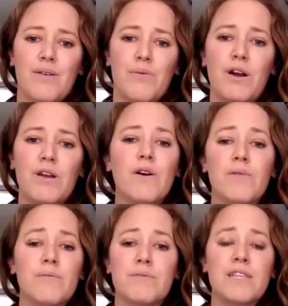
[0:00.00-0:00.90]
One of
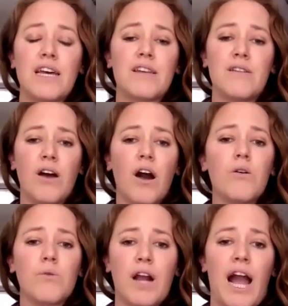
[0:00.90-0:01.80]
them said,
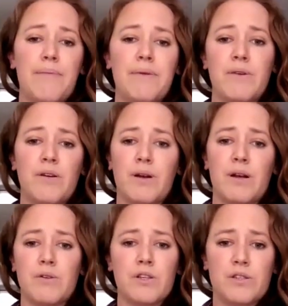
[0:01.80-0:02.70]
oh, we're happy with your
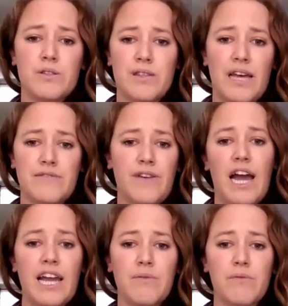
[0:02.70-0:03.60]
work. We'll just, that's
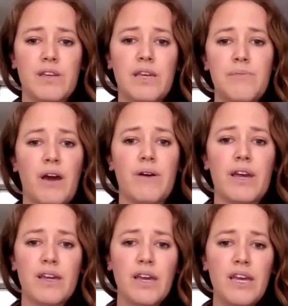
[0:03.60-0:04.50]
fine. We'll keep
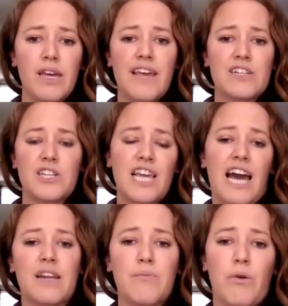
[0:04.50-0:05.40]
going. And they actually
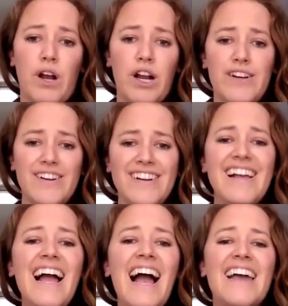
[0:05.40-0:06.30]
added more.
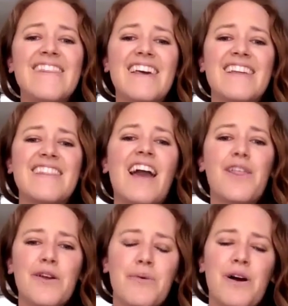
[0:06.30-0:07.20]
And then the
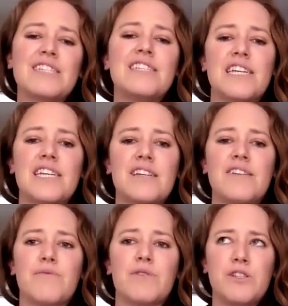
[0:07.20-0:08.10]
other one did
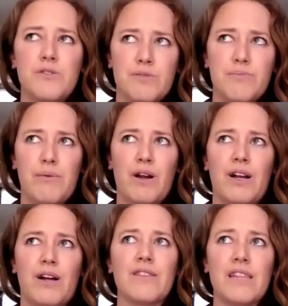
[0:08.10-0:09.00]
reduce my
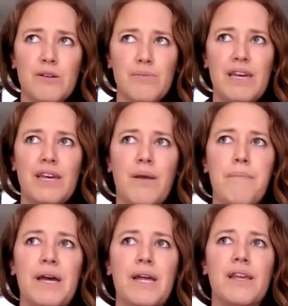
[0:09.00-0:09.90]
work a little bit,
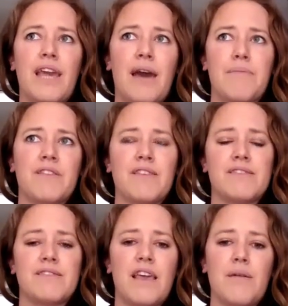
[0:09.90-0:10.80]
but kept the
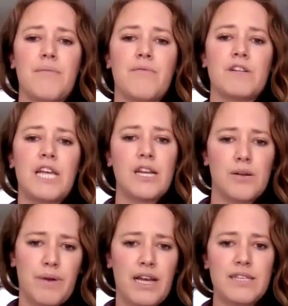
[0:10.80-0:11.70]
same retainer
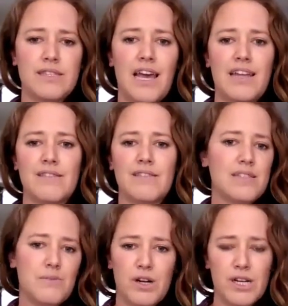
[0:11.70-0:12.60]
right. price and
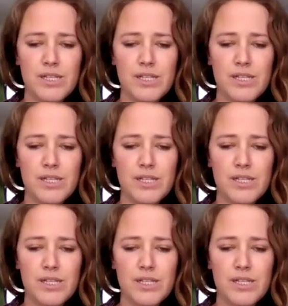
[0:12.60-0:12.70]
less work.